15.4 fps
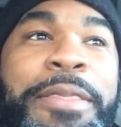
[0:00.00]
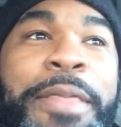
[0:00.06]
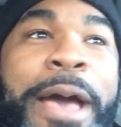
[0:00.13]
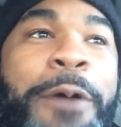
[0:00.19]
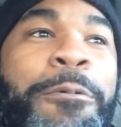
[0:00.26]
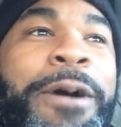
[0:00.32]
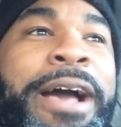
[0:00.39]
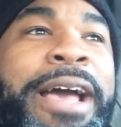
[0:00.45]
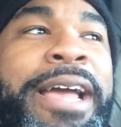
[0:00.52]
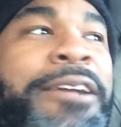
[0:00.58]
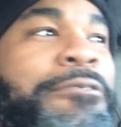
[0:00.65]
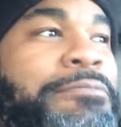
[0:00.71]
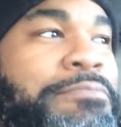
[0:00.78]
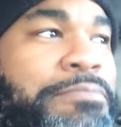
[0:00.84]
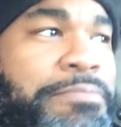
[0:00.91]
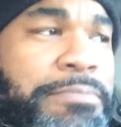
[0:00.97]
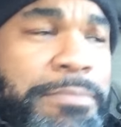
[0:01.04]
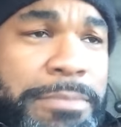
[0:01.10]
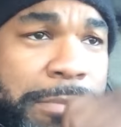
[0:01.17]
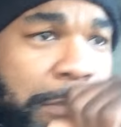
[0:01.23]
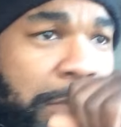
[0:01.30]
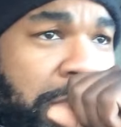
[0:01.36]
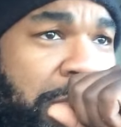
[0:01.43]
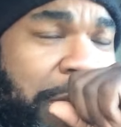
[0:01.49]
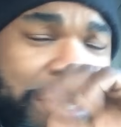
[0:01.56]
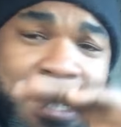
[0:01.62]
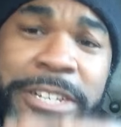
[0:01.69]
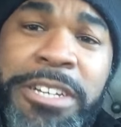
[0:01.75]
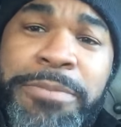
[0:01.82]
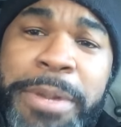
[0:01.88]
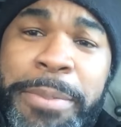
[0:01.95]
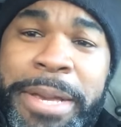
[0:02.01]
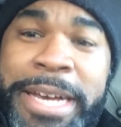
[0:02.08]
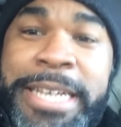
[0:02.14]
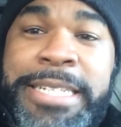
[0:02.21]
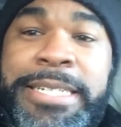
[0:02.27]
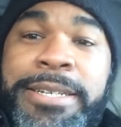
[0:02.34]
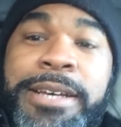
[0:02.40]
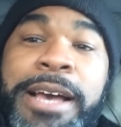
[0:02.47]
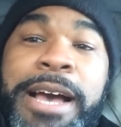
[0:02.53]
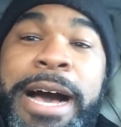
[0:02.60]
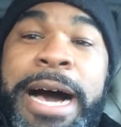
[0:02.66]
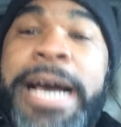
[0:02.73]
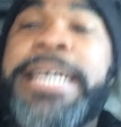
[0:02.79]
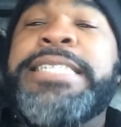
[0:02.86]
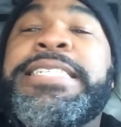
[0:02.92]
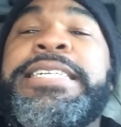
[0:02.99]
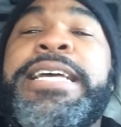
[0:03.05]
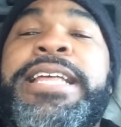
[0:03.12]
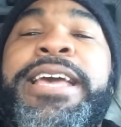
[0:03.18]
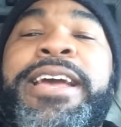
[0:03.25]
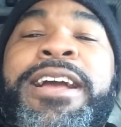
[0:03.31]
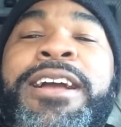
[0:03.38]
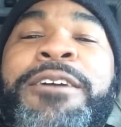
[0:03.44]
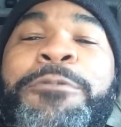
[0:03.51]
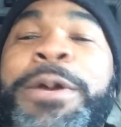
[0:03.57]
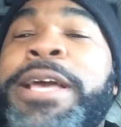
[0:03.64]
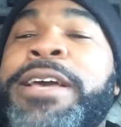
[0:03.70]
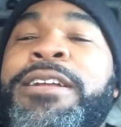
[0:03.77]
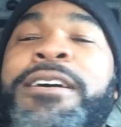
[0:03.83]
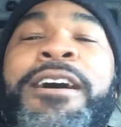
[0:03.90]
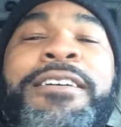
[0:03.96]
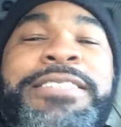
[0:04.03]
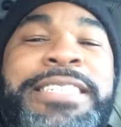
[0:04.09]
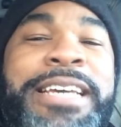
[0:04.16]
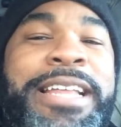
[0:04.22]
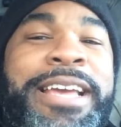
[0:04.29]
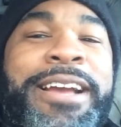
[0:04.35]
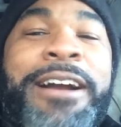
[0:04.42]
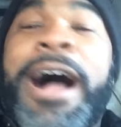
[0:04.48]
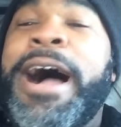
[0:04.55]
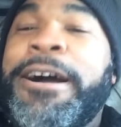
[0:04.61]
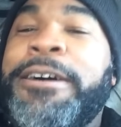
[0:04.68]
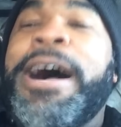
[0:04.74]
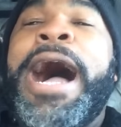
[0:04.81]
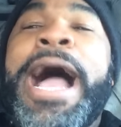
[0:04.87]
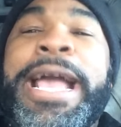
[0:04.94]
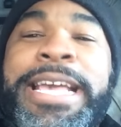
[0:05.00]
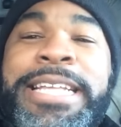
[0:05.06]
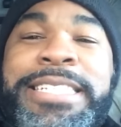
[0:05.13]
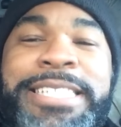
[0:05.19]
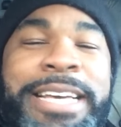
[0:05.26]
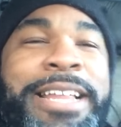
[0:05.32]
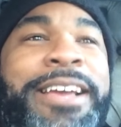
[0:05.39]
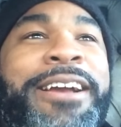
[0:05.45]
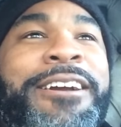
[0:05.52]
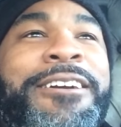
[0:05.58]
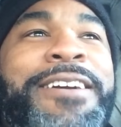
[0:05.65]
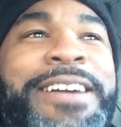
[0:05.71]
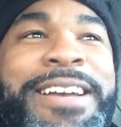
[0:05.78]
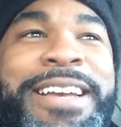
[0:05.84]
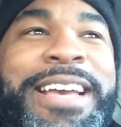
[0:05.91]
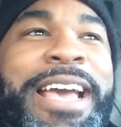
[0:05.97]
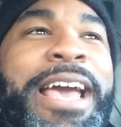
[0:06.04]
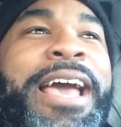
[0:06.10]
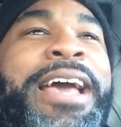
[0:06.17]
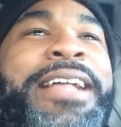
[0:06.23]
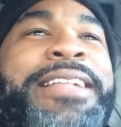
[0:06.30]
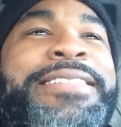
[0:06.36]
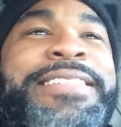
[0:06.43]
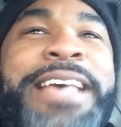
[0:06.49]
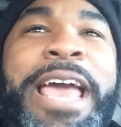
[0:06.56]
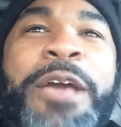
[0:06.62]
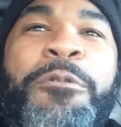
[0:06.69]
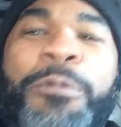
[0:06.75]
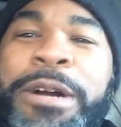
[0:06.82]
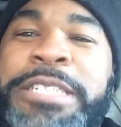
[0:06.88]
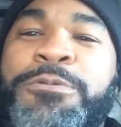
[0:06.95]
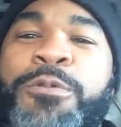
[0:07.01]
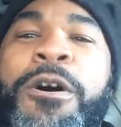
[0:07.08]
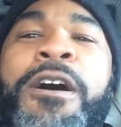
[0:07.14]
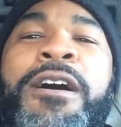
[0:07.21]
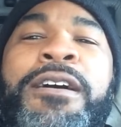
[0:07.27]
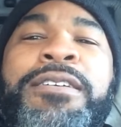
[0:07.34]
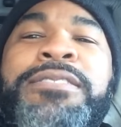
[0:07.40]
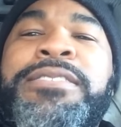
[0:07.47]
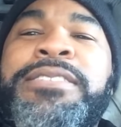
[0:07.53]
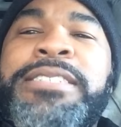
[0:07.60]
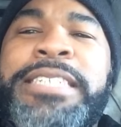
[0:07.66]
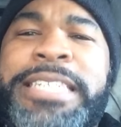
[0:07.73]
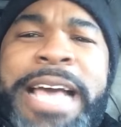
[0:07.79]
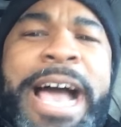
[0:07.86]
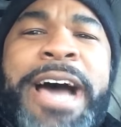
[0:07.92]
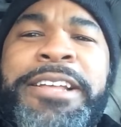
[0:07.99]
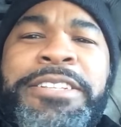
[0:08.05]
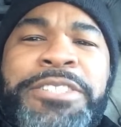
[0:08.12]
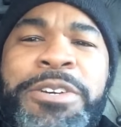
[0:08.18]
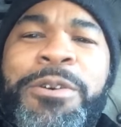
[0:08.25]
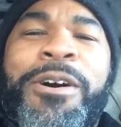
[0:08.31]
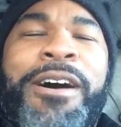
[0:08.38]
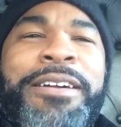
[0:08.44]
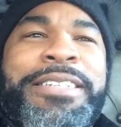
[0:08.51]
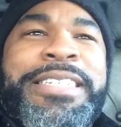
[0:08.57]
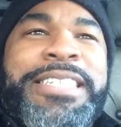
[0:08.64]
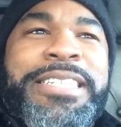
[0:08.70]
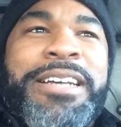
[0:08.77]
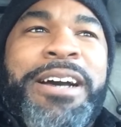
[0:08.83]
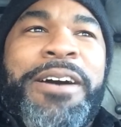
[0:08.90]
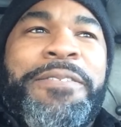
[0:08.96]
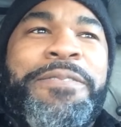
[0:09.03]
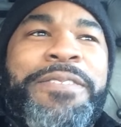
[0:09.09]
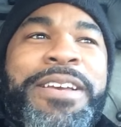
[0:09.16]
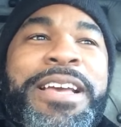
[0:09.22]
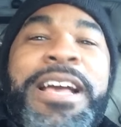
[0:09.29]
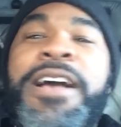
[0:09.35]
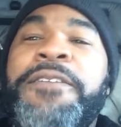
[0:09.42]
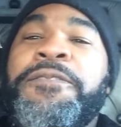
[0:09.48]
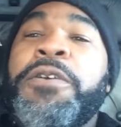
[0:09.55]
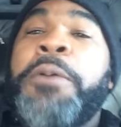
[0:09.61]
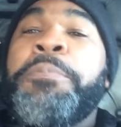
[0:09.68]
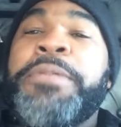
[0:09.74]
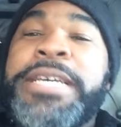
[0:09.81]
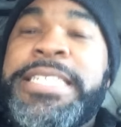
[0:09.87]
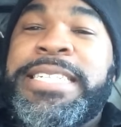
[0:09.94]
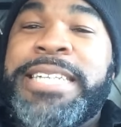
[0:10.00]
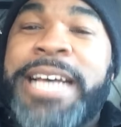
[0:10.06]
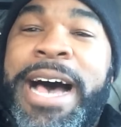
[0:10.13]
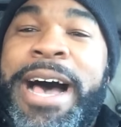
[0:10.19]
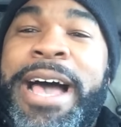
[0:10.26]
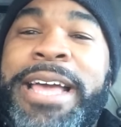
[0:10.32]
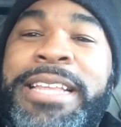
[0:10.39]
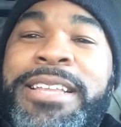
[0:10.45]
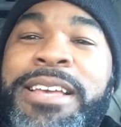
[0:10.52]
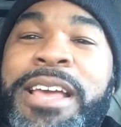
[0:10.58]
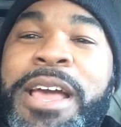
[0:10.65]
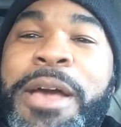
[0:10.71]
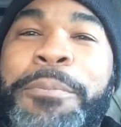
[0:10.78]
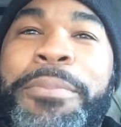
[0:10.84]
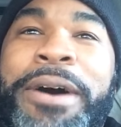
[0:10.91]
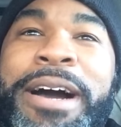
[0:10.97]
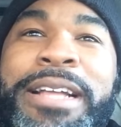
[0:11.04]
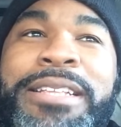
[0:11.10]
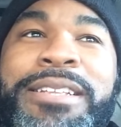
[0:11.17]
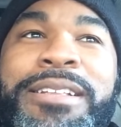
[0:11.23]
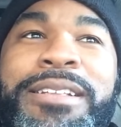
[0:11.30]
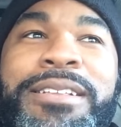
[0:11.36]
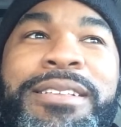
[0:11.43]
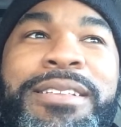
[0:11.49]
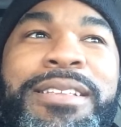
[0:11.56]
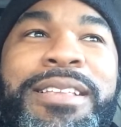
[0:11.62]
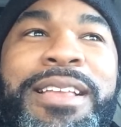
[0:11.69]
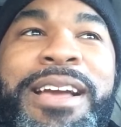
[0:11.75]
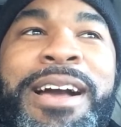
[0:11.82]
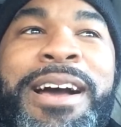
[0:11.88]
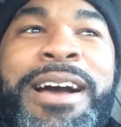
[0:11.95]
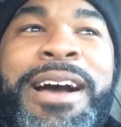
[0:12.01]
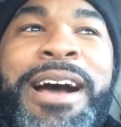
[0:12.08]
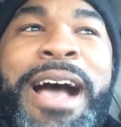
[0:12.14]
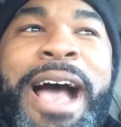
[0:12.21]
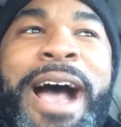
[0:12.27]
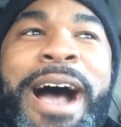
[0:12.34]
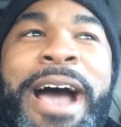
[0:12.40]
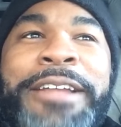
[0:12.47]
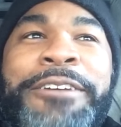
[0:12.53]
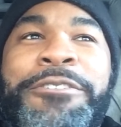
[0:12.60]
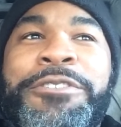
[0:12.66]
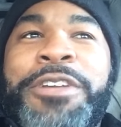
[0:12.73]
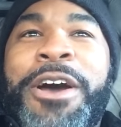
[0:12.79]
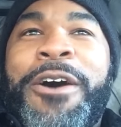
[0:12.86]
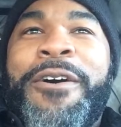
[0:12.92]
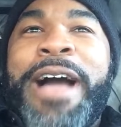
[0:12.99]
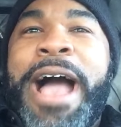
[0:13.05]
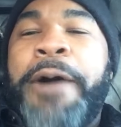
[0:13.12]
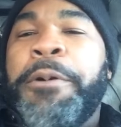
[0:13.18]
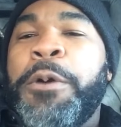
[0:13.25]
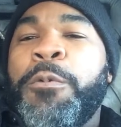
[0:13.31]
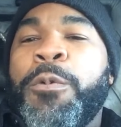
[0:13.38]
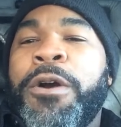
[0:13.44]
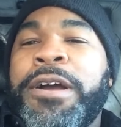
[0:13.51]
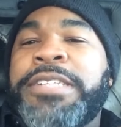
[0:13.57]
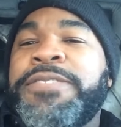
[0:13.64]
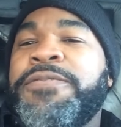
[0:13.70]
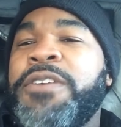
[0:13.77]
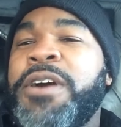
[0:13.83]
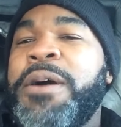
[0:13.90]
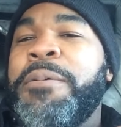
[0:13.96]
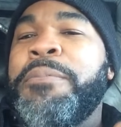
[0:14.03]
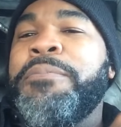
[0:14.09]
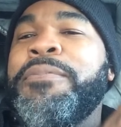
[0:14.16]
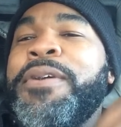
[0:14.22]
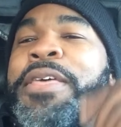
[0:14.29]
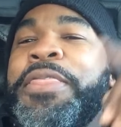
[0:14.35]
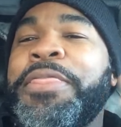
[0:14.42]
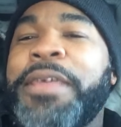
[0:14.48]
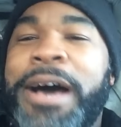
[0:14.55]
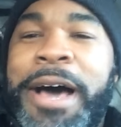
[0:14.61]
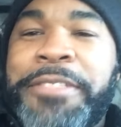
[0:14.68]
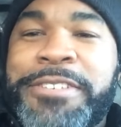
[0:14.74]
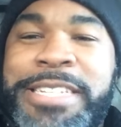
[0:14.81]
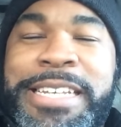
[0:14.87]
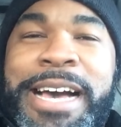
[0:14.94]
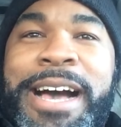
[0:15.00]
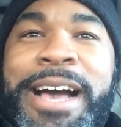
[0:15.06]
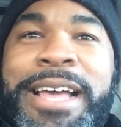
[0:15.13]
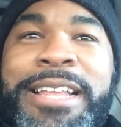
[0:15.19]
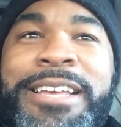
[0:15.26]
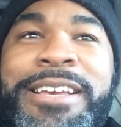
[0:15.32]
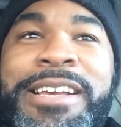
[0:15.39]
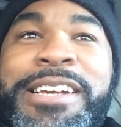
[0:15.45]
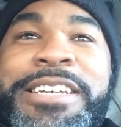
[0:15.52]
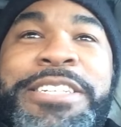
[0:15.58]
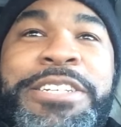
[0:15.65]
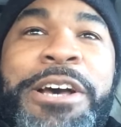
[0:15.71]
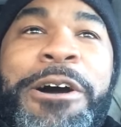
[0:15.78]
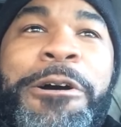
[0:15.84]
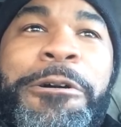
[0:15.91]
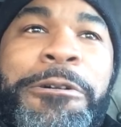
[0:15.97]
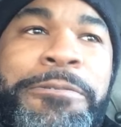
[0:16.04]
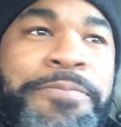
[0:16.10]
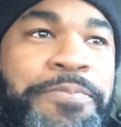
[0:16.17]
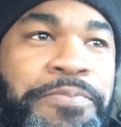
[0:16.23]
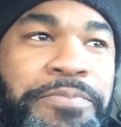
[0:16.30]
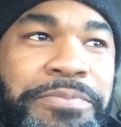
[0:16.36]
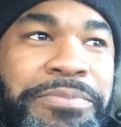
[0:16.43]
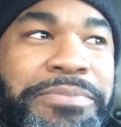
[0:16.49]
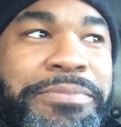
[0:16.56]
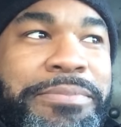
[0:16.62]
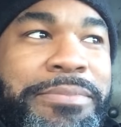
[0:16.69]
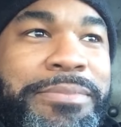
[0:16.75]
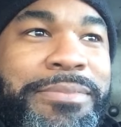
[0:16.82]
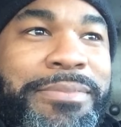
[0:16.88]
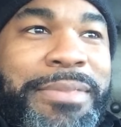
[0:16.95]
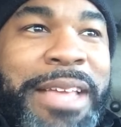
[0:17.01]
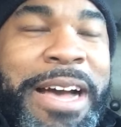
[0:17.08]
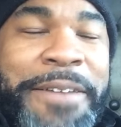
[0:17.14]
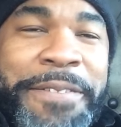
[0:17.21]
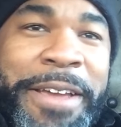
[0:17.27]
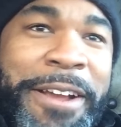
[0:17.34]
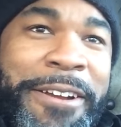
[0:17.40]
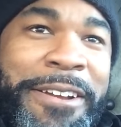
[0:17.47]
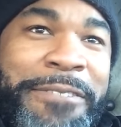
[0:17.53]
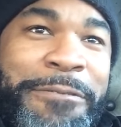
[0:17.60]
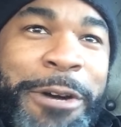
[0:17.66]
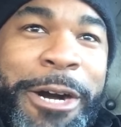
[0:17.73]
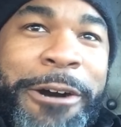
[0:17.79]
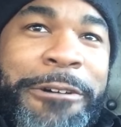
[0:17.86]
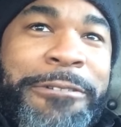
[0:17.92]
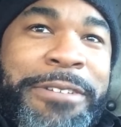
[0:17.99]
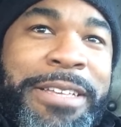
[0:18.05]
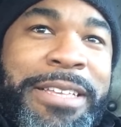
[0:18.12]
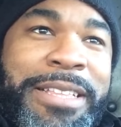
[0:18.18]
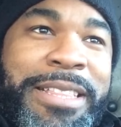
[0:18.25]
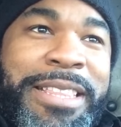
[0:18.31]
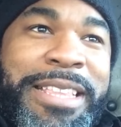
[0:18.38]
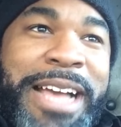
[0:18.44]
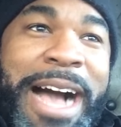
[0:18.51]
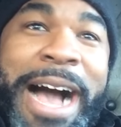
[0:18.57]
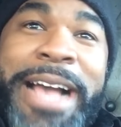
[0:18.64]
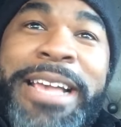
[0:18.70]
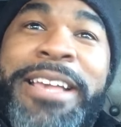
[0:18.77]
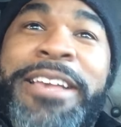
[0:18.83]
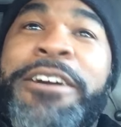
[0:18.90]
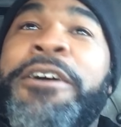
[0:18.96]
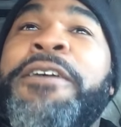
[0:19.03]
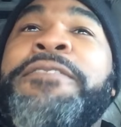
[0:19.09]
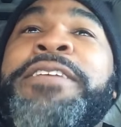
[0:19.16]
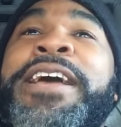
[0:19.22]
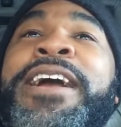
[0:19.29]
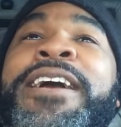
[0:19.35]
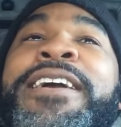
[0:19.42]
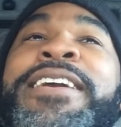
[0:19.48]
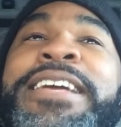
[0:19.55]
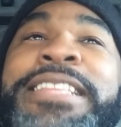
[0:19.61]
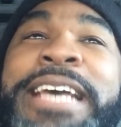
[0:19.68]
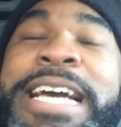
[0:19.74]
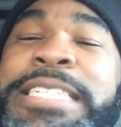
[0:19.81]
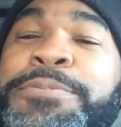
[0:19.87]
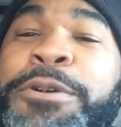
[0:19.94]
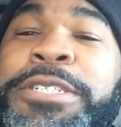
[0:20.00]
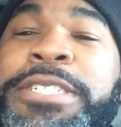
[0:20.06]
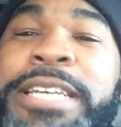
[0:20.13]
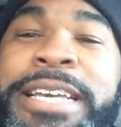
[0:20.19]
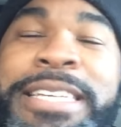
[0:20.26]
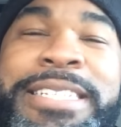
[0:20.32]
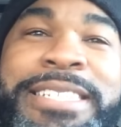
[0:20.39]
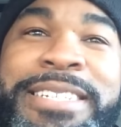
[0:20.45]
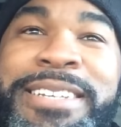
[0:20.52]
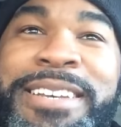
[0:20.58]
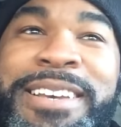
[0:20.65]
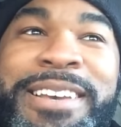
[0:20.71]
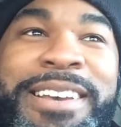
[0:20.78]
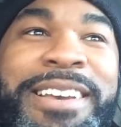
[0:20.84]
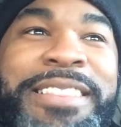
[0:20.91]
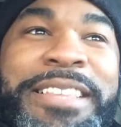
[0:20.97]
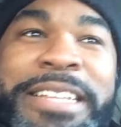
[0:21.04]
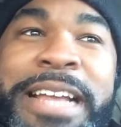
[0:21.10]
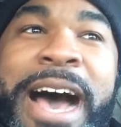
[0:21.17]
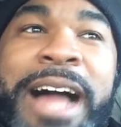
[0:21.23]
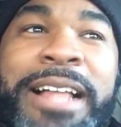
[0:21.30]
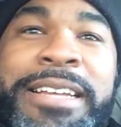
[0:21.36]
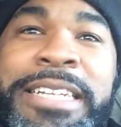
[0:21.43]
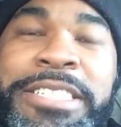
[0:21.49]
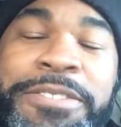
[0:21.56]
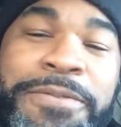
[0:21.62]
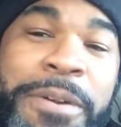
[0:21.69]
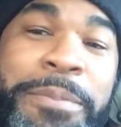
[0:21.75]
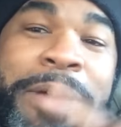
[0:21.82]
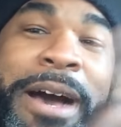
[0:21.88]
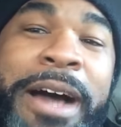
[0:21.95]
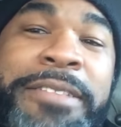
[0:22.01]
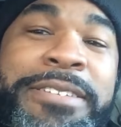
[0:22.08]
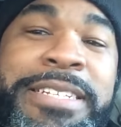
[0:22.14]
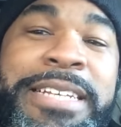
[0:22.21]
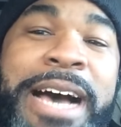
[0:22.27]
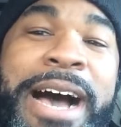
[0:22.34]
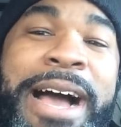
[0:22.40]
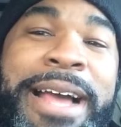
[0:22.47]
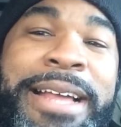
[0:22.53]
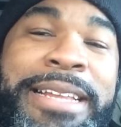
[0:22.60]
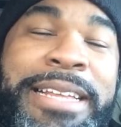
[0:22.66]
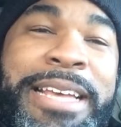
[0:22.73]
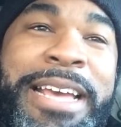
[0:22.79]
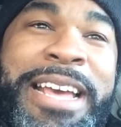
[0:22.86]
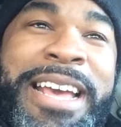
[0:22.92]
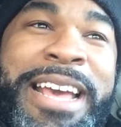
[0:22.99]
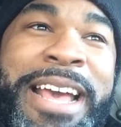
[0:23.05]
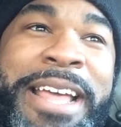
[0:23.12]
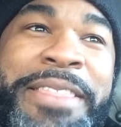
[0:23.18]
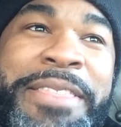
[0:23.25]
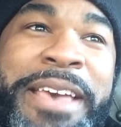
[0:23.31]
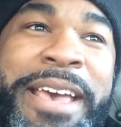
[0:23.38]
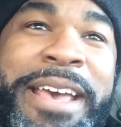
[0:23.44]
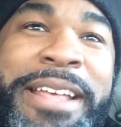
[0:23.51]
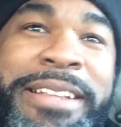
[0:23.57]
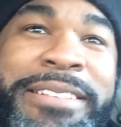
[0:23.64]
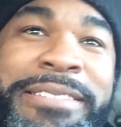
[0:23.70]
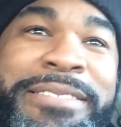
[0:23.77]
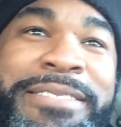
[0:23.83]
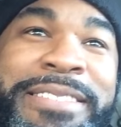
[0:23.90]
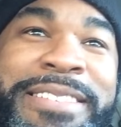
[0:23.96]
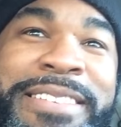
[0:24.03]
That way, excuse me, because I can sit here, we can all sit here, I, I can sit here and say what's wrong and how to do all this stuff from this side, but I don't know how it works from the other side. So I figure, well, I can go over there, get the expertise, the knowledge from the other side, and then